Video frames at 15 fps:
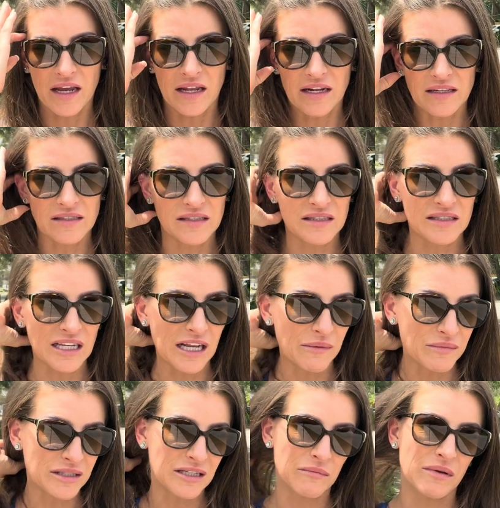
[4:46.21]
and it
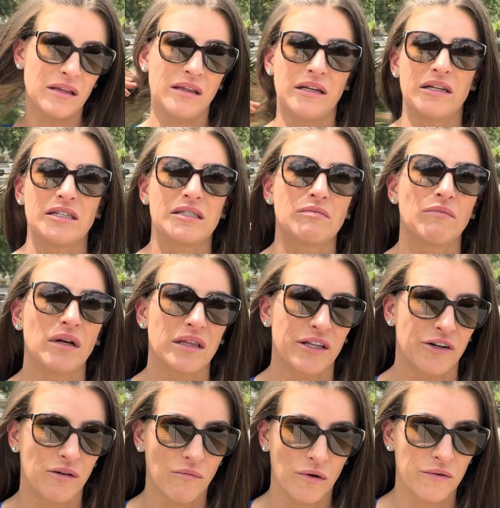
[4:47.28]
seems to be that it's a
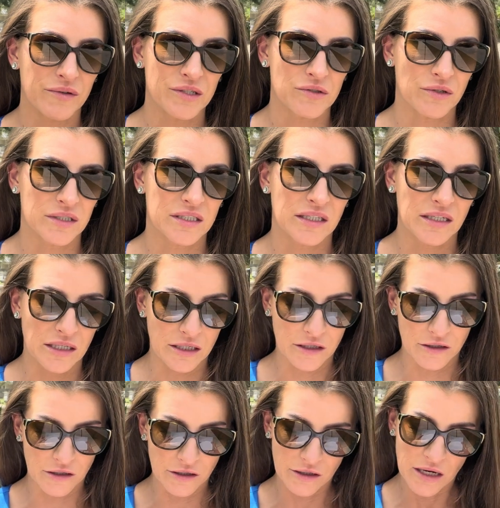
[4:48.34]
little more restricted in
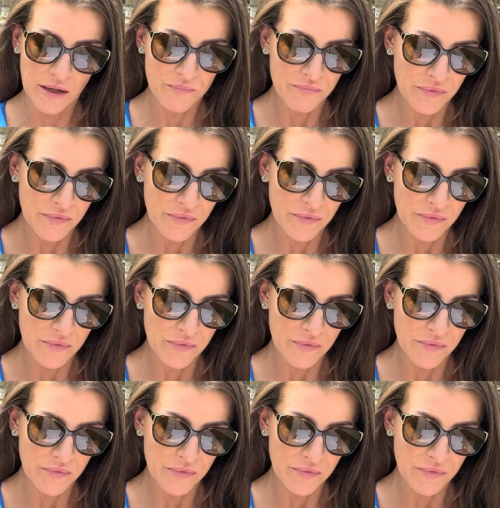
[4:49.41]
here.